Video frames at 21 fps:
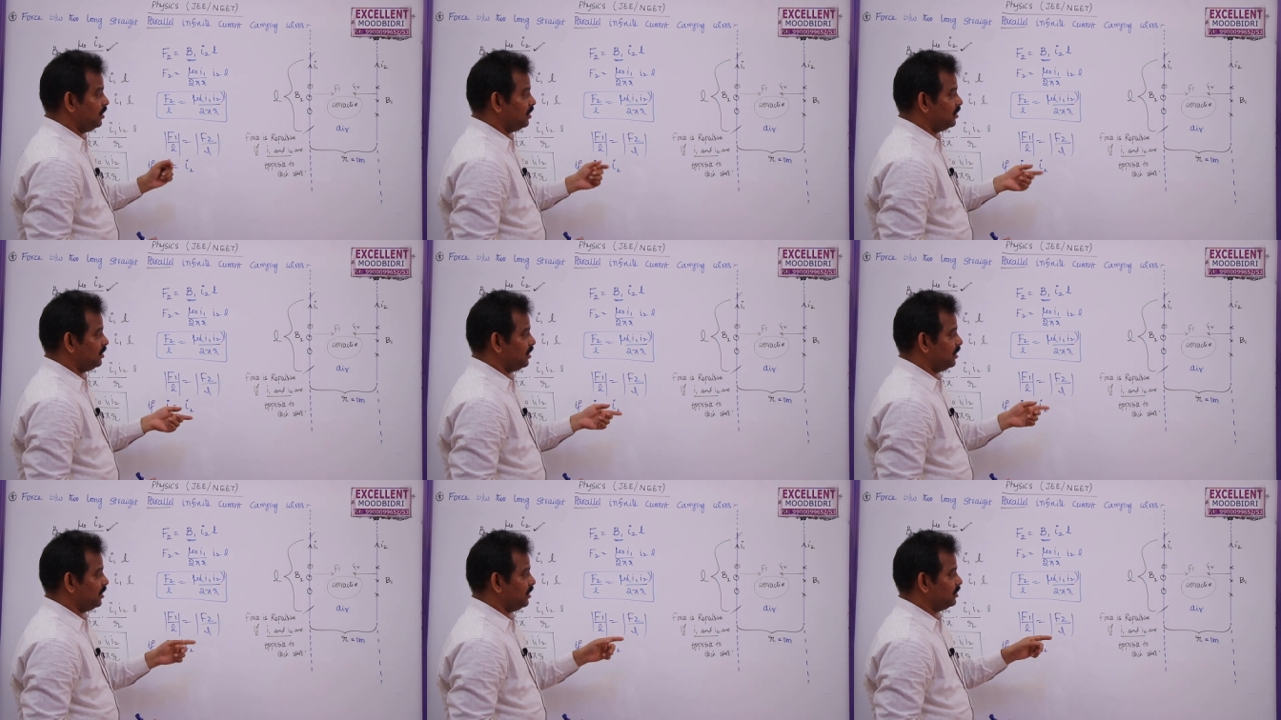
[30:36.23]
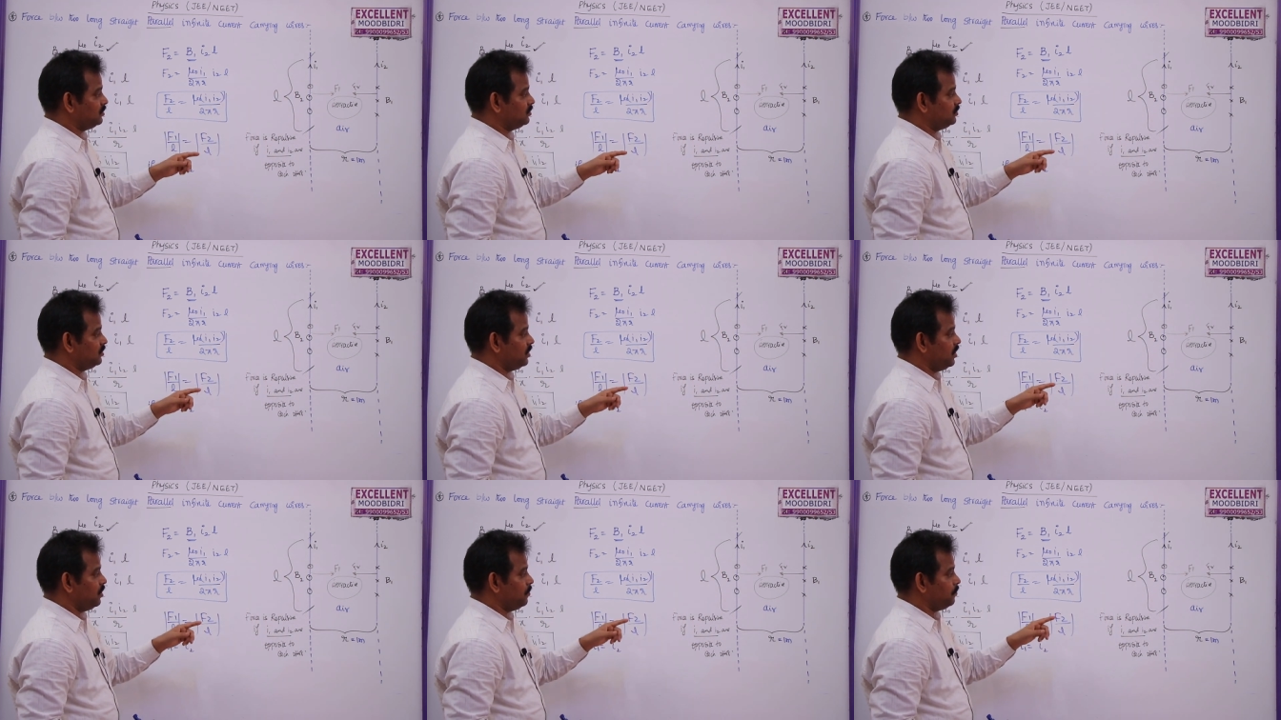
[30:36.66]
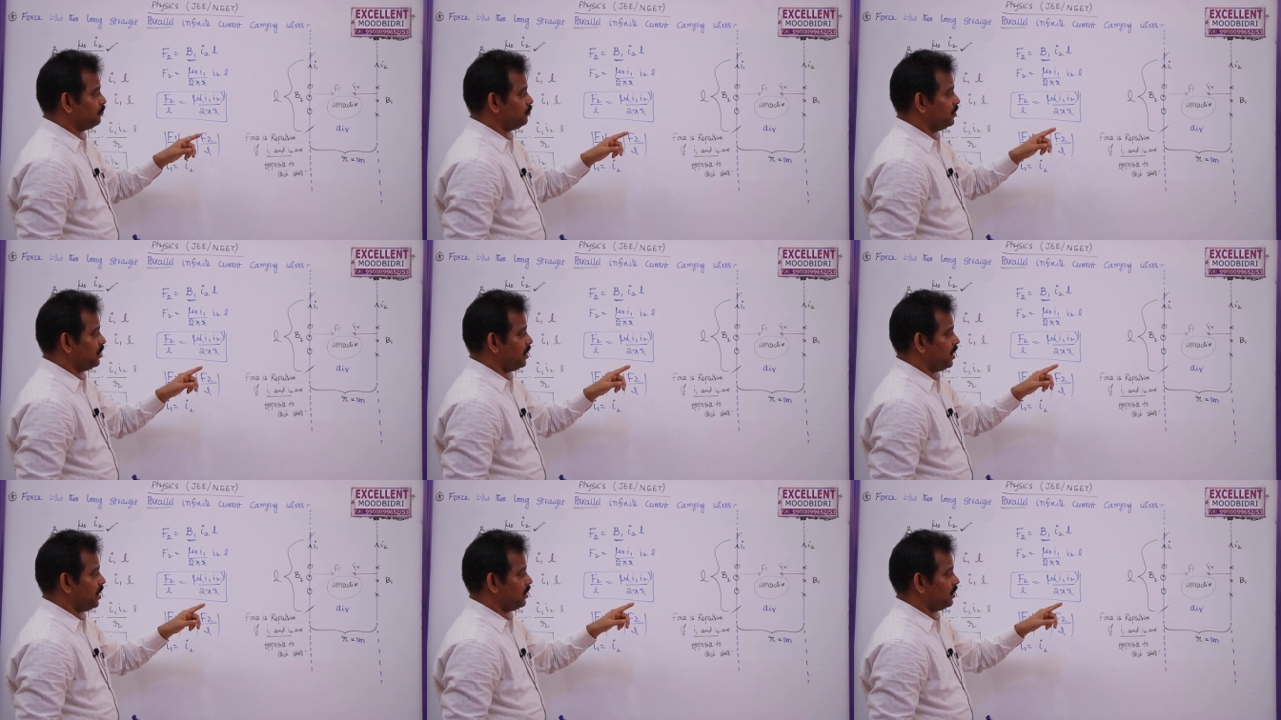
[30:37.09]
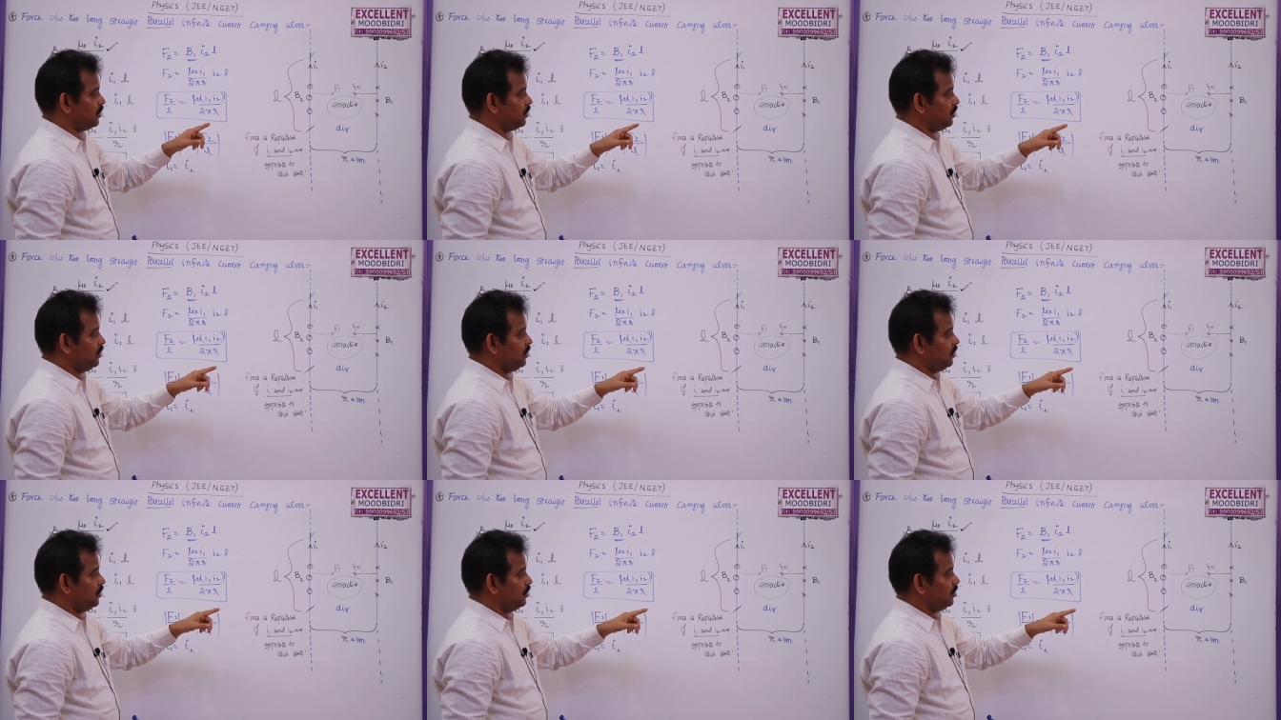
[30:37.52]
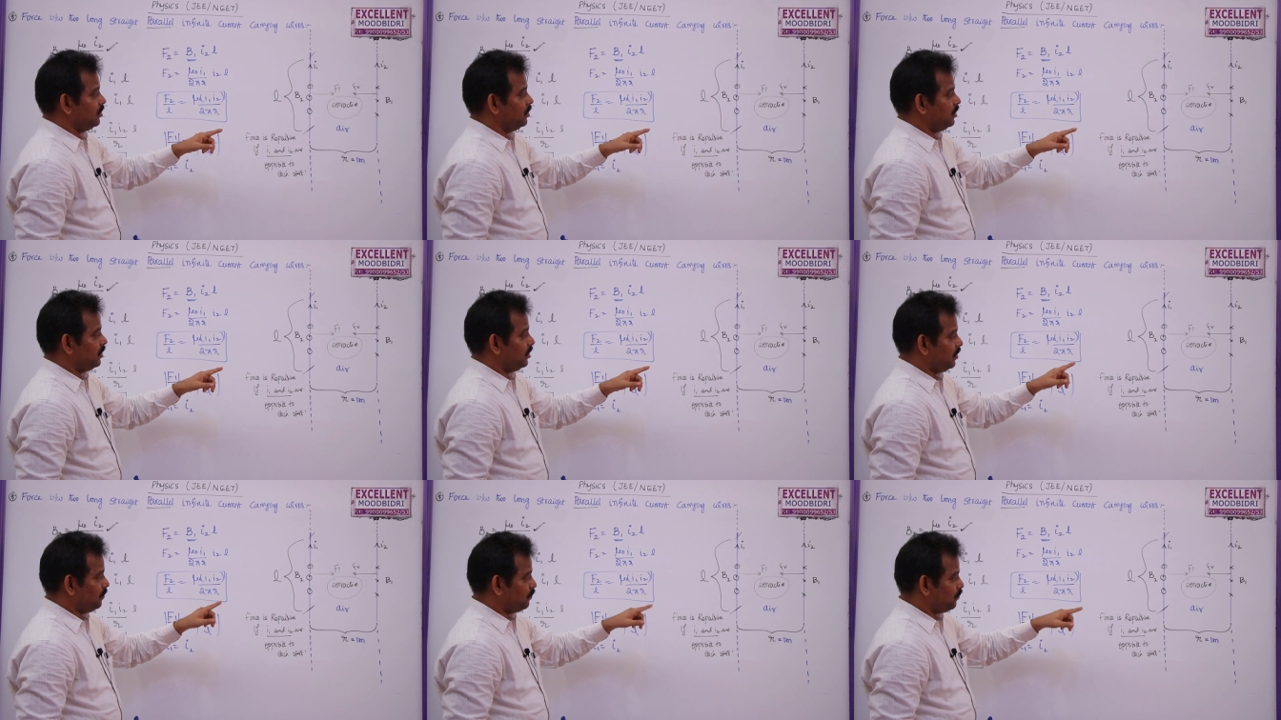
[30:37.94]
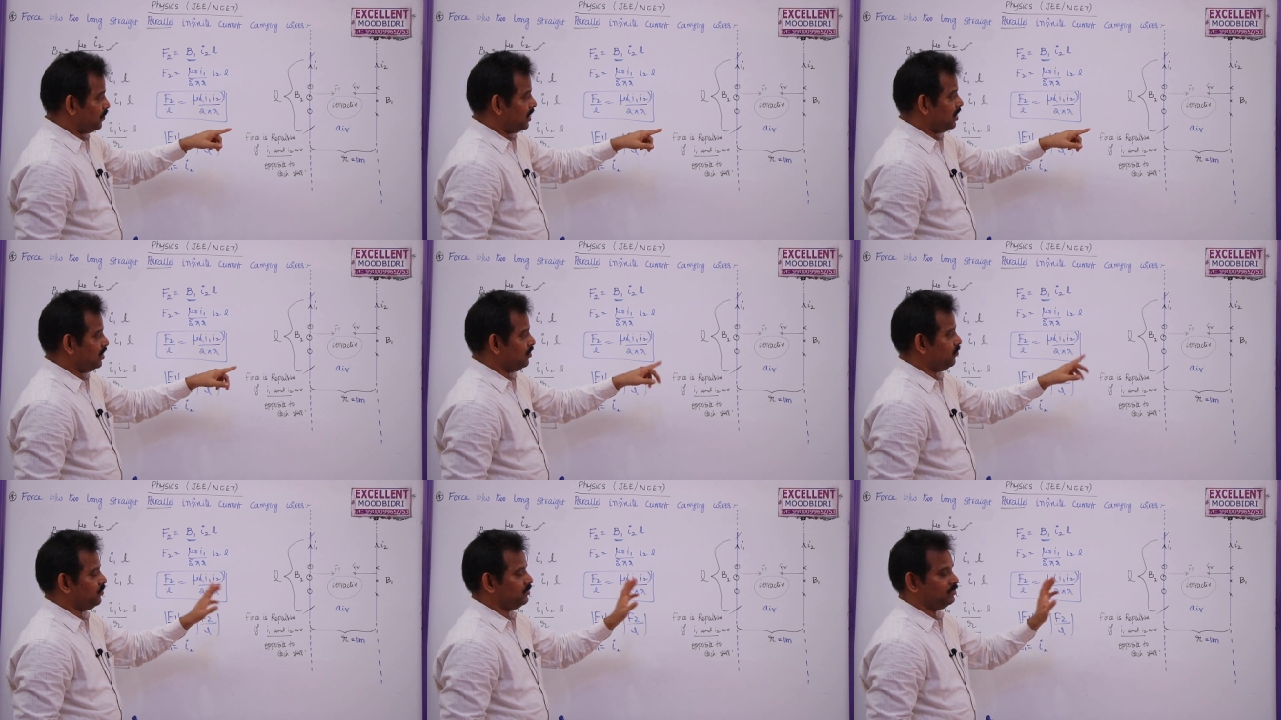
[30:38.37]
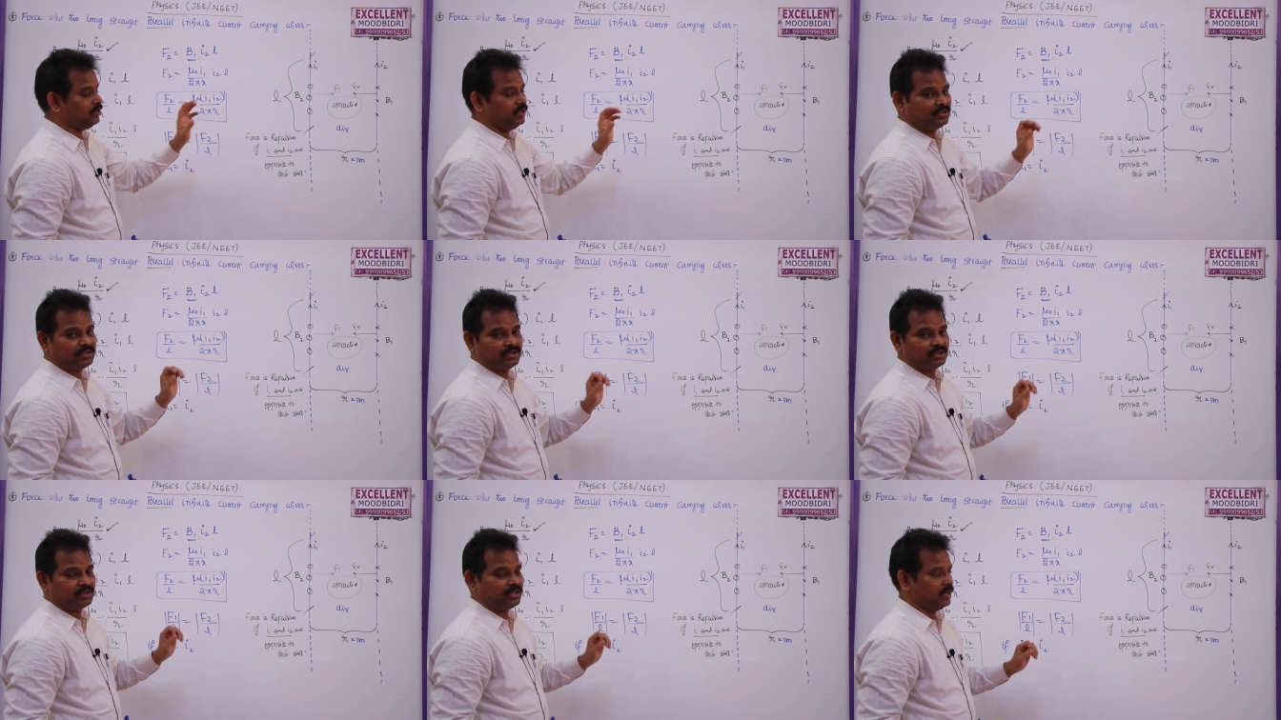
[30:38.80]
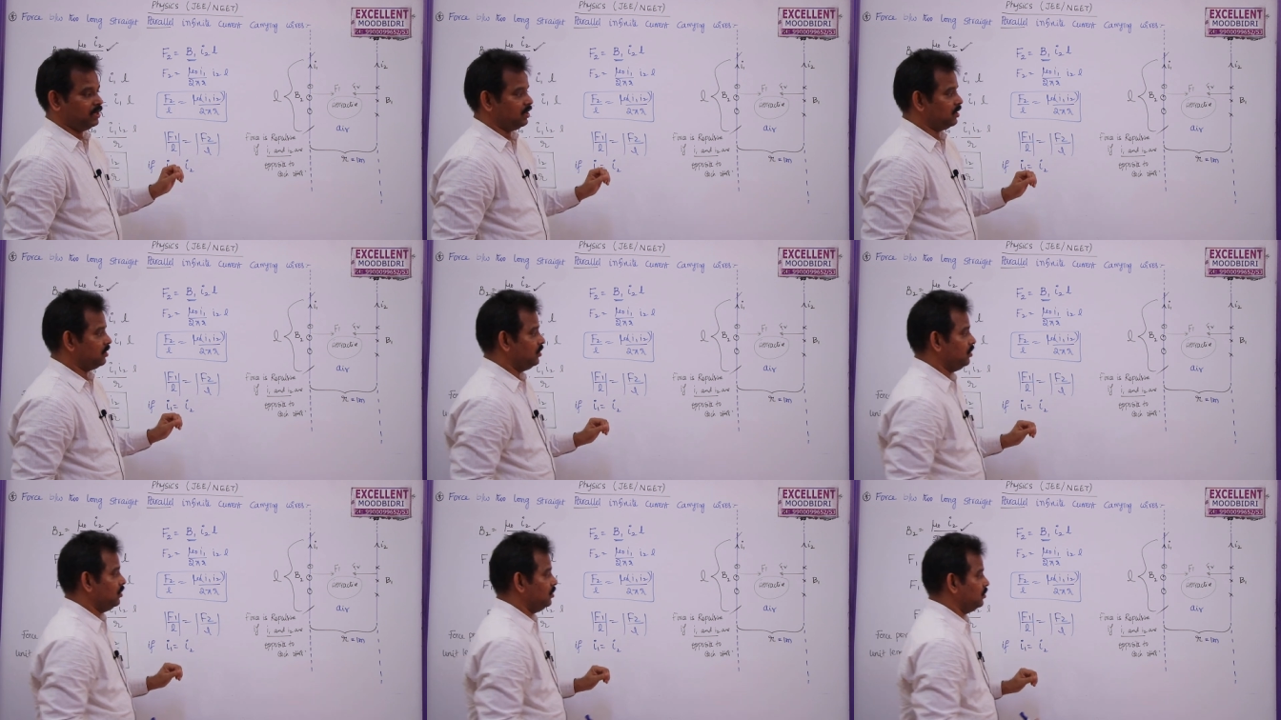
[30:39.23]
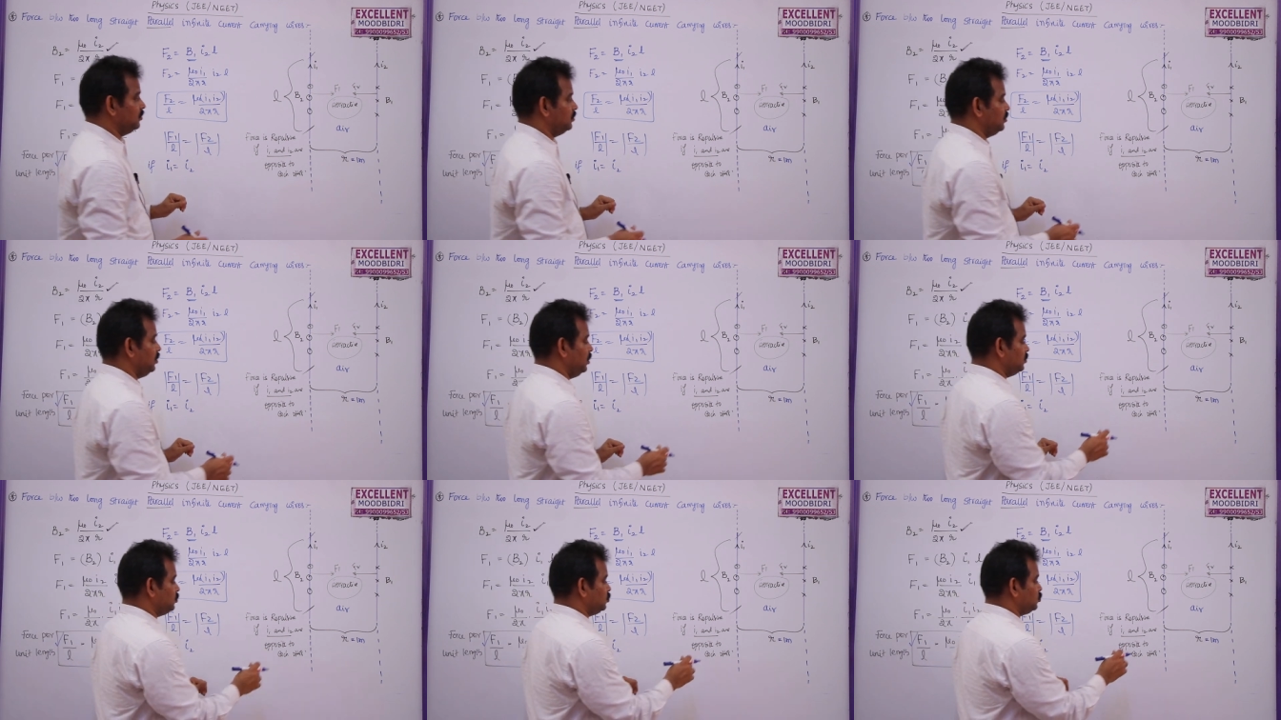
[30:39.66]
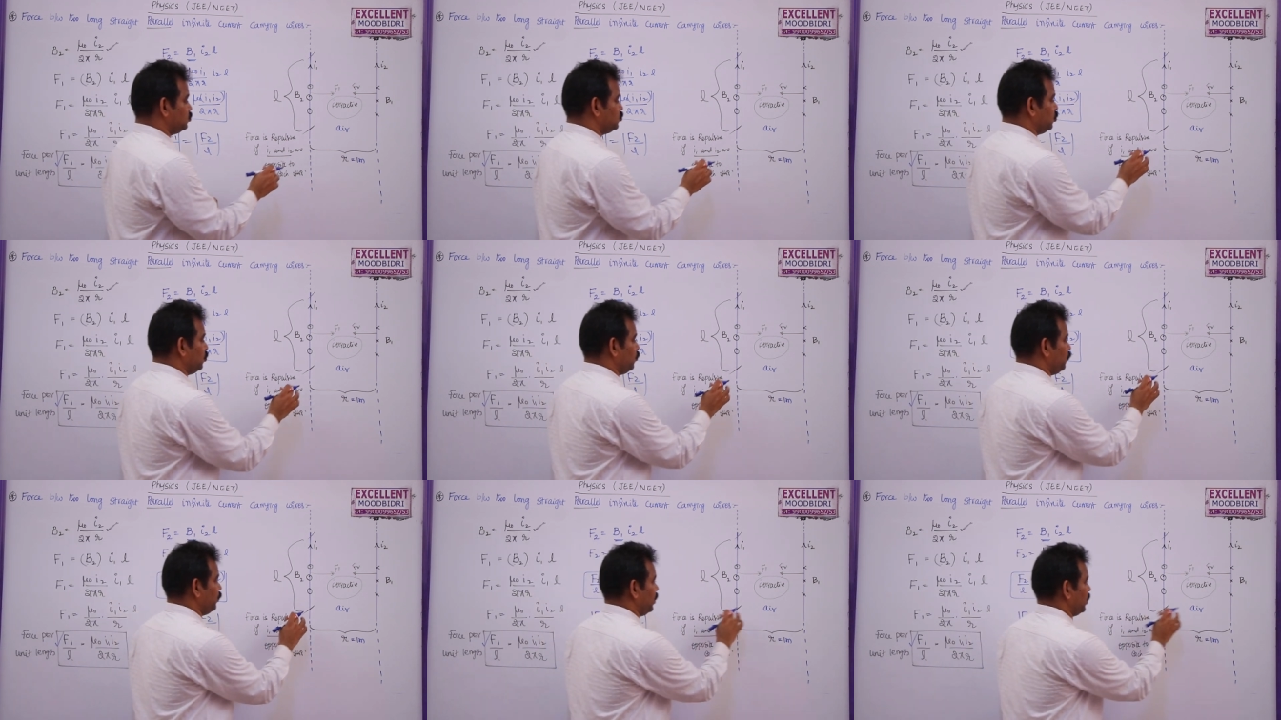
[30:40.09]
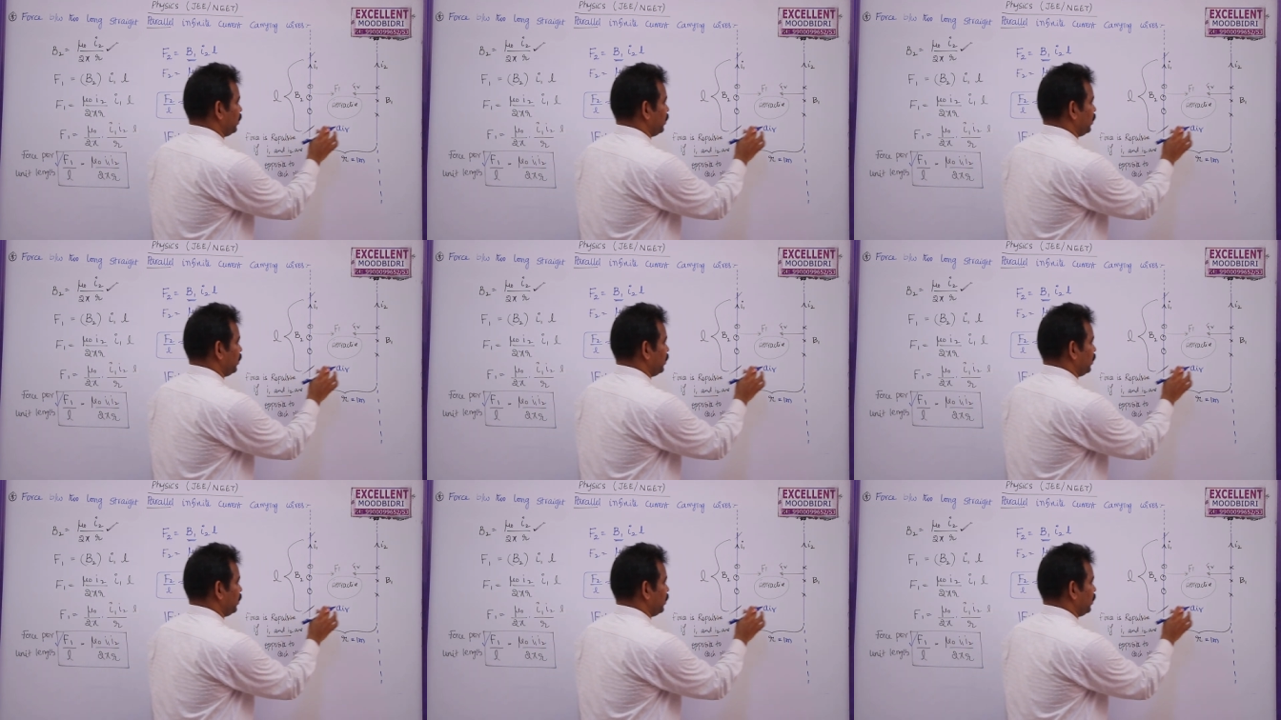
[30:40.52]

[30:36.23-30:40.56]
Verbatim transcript: Let us say if they are repelling with each other, these two will